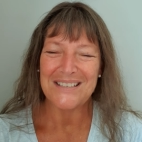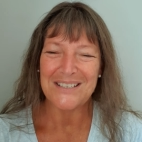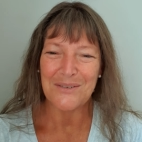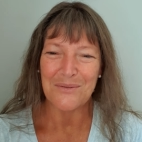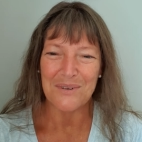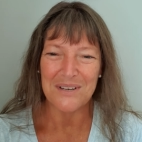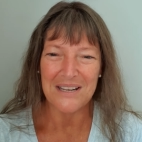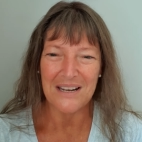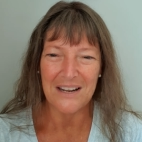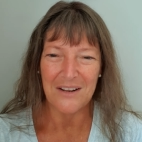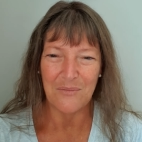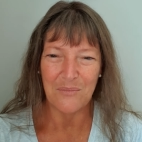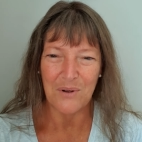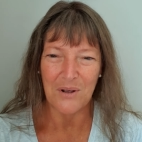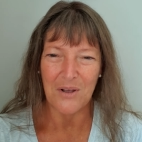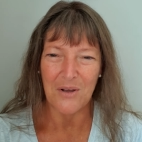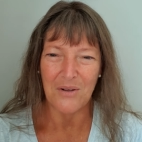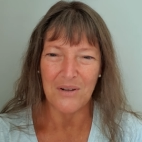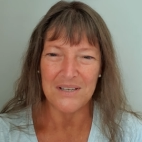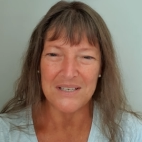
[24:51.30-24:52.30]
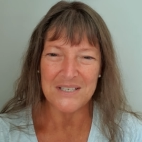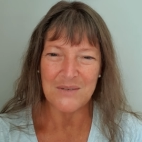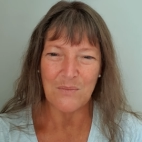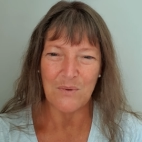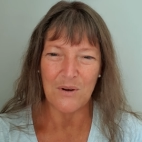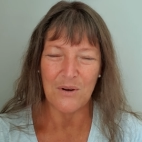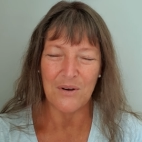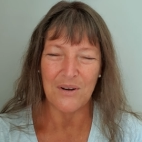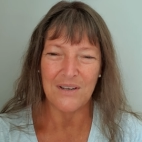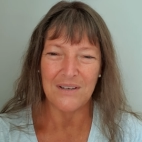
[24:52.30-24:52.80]
See, when you're led by Holy
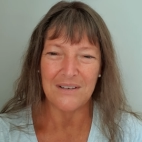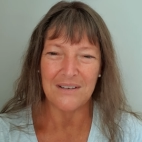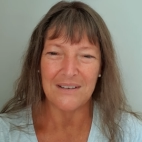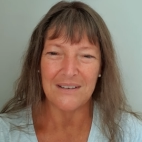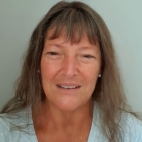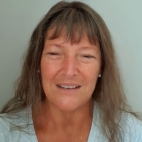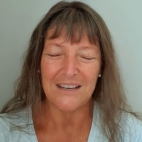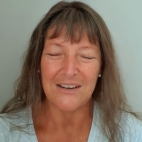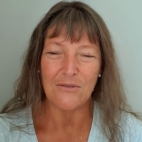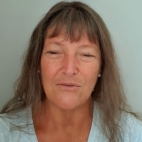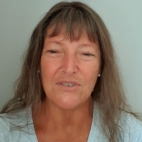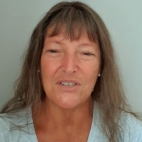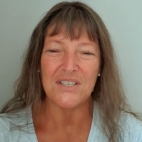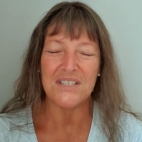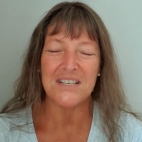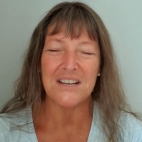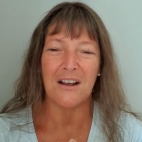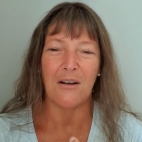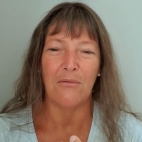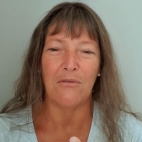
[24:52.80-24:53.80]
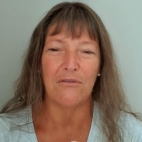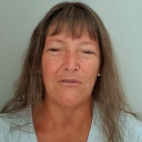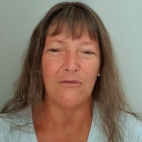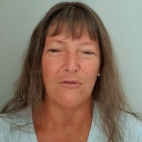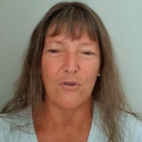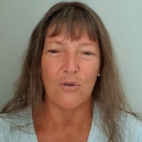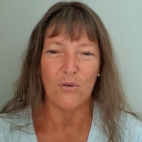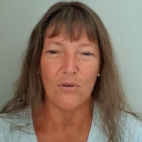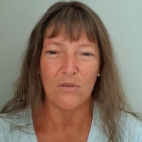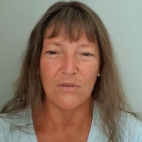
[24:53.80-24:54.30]
Spirit, He'll just come
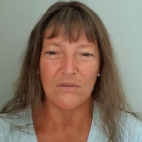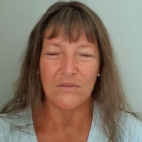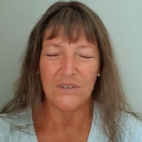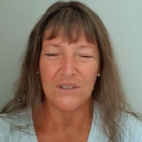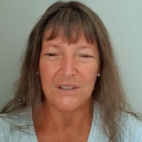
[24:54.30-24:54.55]
forth.